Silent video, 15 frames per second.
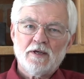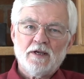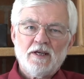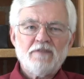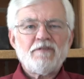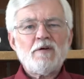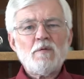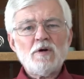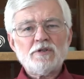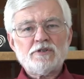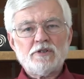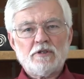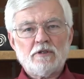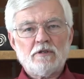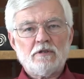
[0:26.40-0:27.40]
If I want
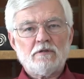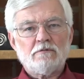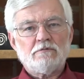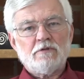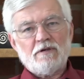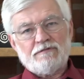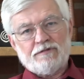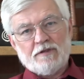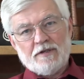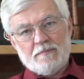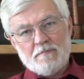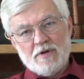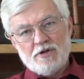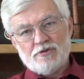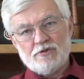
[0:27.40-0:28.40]
to roughly
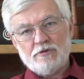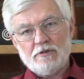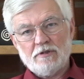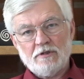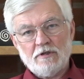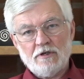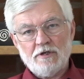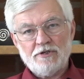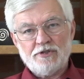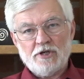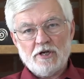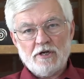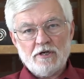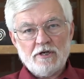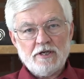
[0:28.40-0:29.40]
measure a large
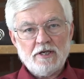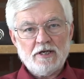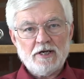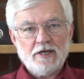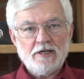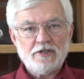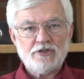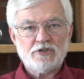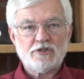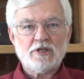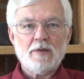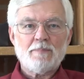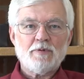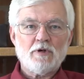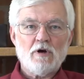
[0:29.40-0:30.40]
area, I
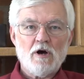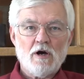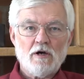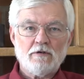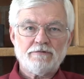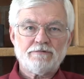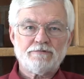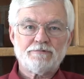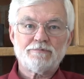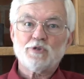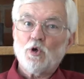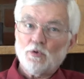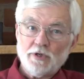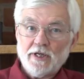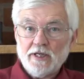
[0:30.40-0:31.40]
step it off,
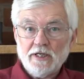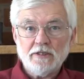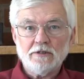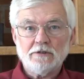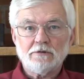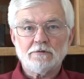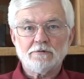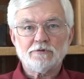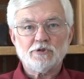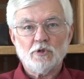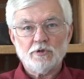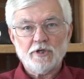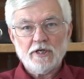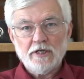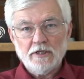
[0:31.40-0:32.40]
toe to
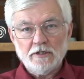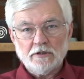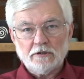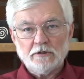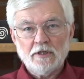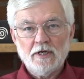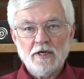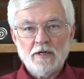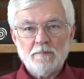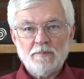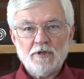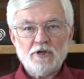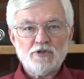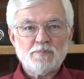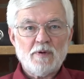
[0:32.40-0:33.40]
heel,
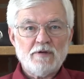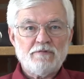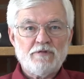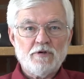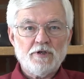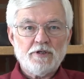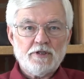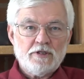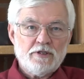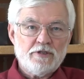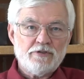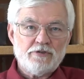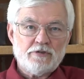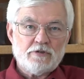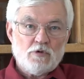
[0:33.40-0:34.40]
because my foot
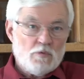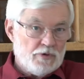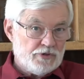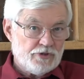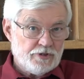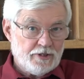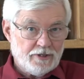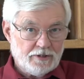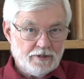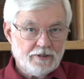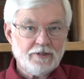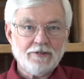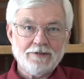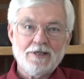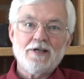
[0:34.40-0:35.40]
is,
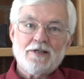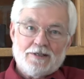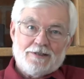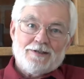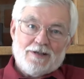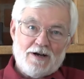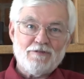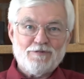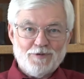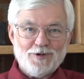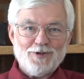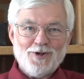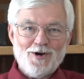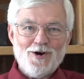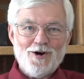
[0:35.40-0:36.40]
coincidentally, a foot
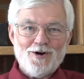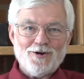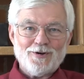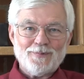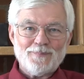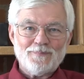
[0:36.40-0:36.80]
long.